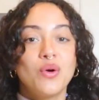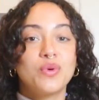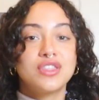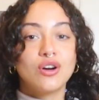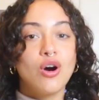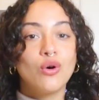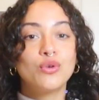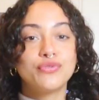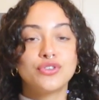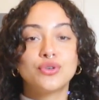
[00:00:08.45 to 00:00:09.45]
With the
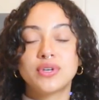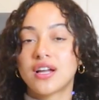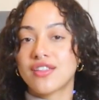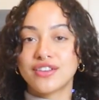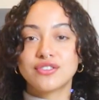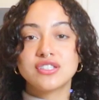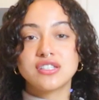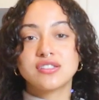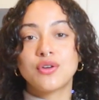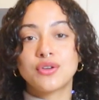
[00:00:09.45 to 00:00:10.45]
cold, flu, and other
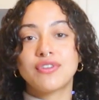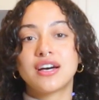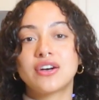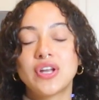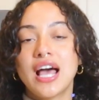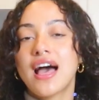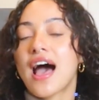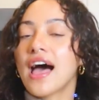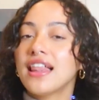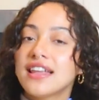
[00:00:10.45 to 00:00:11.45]
illnesses going around,
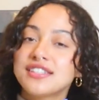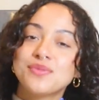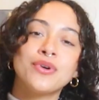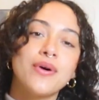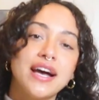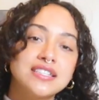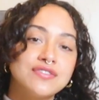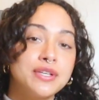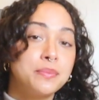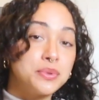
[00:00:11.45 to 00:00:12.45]
I like to
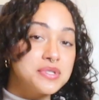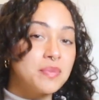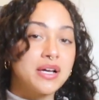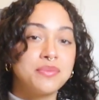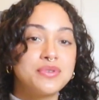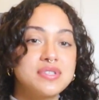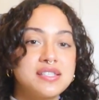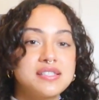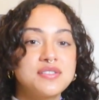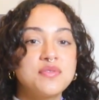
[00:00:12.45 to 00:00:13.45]
proactively boost my immune
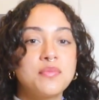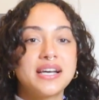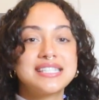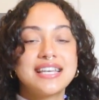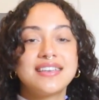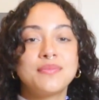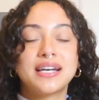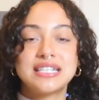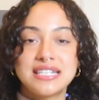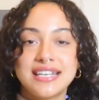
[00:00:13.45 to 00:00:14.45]
system by taking
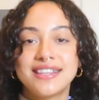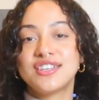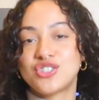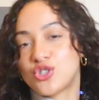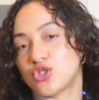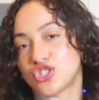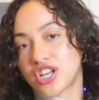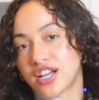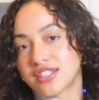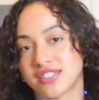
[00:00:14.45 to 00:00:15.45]
my daily ginger
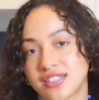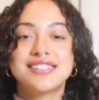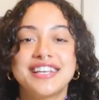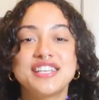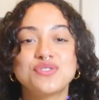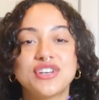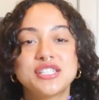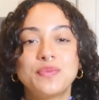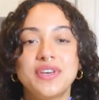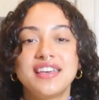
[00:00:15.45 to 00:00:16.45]
shots. Today's
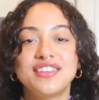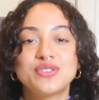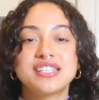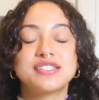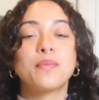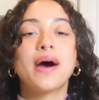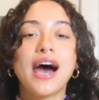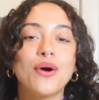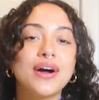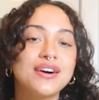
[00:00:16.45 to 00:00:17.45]
recipe uses a
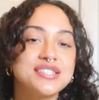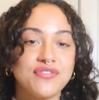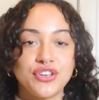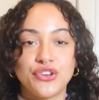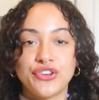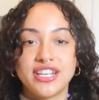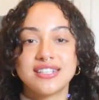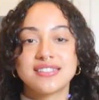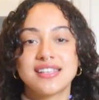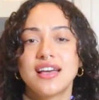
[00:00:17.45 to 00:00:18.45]
powerhouse of
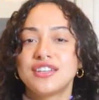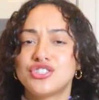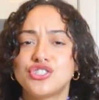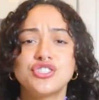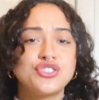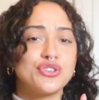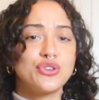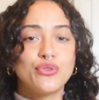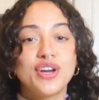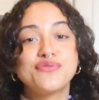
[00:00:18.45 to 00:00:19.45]
ingredients:
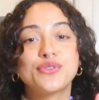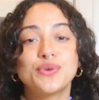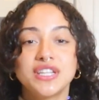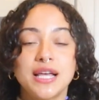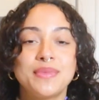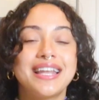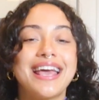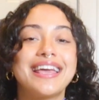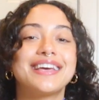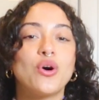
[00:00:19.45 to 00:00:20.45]
ginger, grapefruit, lemon,
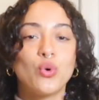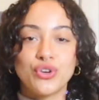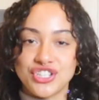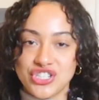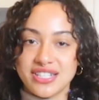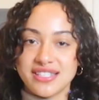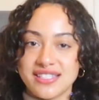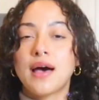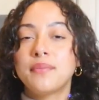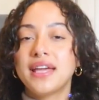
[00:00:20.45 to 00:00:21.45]
and oranges.
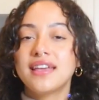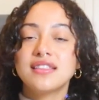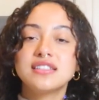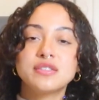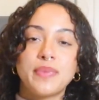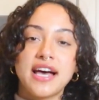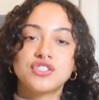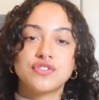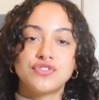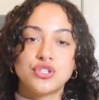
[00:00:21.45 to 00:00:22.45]
I'm making this
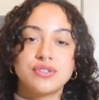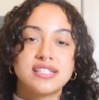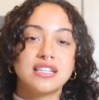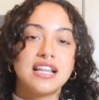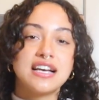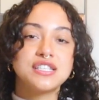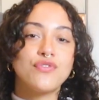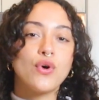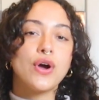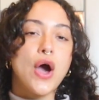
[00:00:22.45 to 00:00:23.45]
batch of juice to last
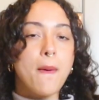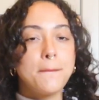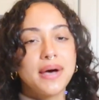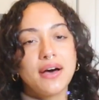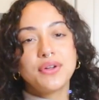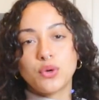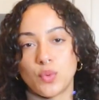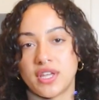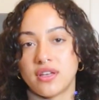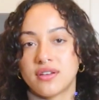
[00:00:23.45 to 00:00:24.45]
for about a
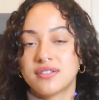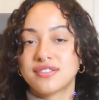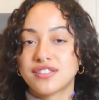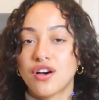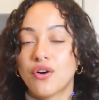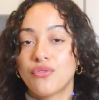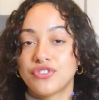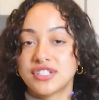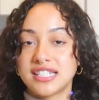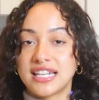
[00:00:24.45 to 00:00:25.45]
week. So
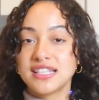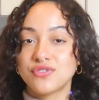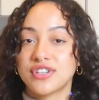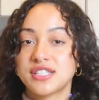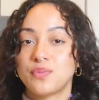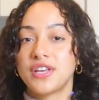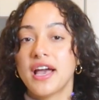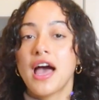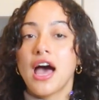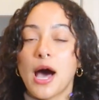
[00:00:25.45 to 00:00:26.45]
for today's recipe,
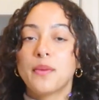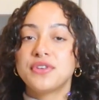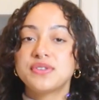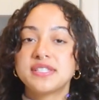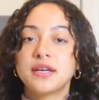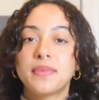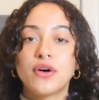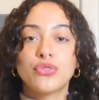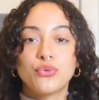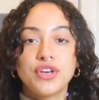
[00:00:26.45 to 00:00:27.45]
I'll be using
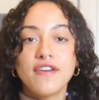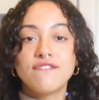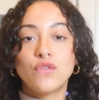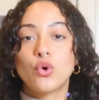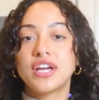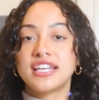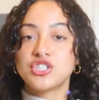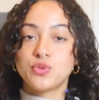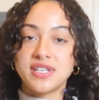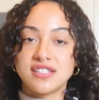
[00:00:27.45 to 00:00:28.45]
about 3
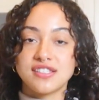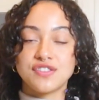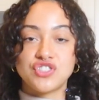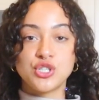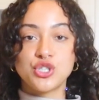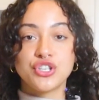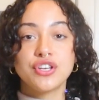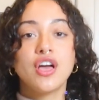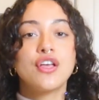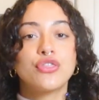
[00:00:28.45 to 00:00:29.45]
4-inch pieces of ginger,
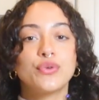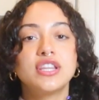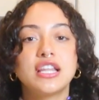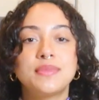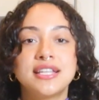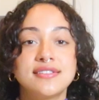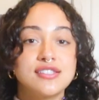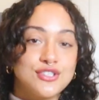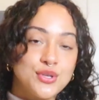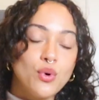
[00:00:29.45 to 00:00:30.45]
3 lemons,
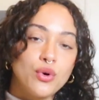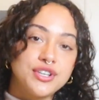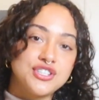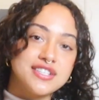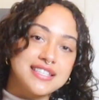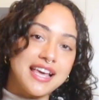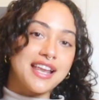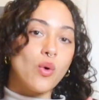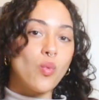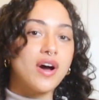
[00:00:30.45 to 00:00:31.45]
2 oranges,
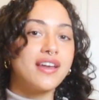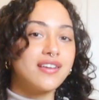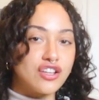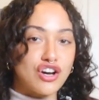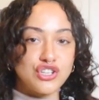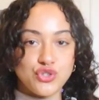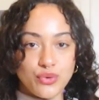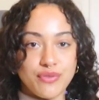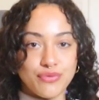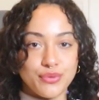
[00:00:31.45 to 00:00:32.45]
and 1 large
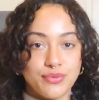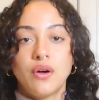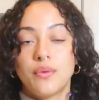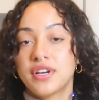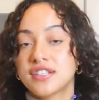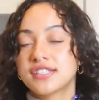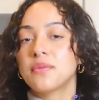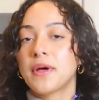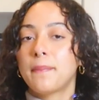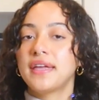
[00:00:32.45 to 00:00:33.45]
grapefruit. We're gonna
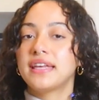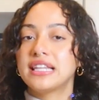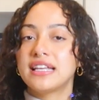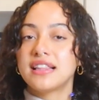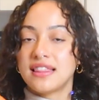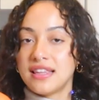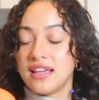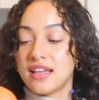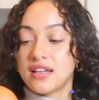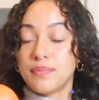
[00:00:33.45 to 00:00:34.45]
start by peeling
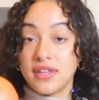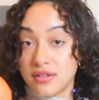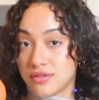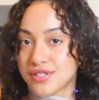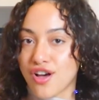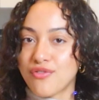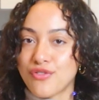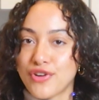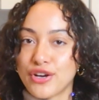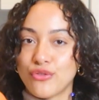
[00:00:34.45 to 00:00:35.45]
the peels off
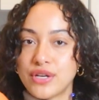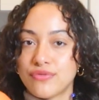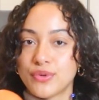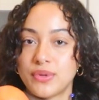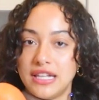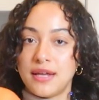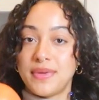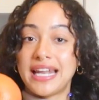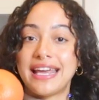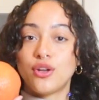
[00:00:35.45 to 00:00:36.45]
of our grapefruit,
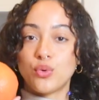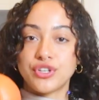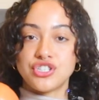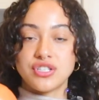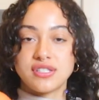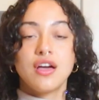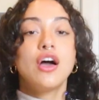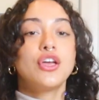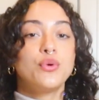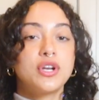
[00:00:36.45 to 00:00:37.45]
lemon, and oranges.
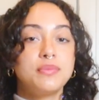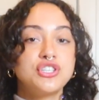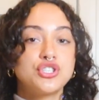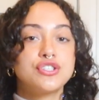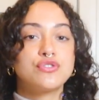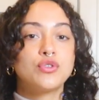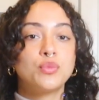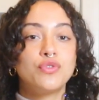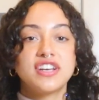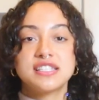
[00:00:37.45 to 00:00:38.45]
You wanna be sure to
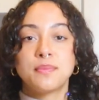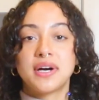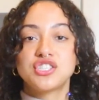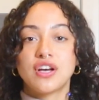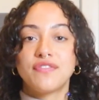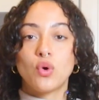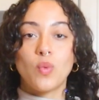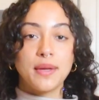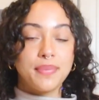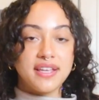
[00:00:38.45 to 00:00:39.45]
remove as much of the
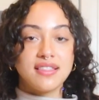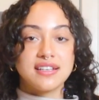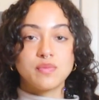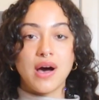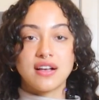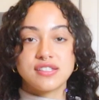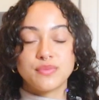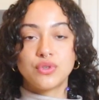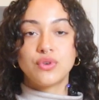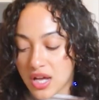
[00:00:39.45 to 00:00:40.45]
white pith as
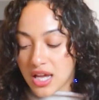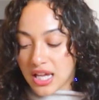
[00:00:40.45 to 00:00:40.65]
possible.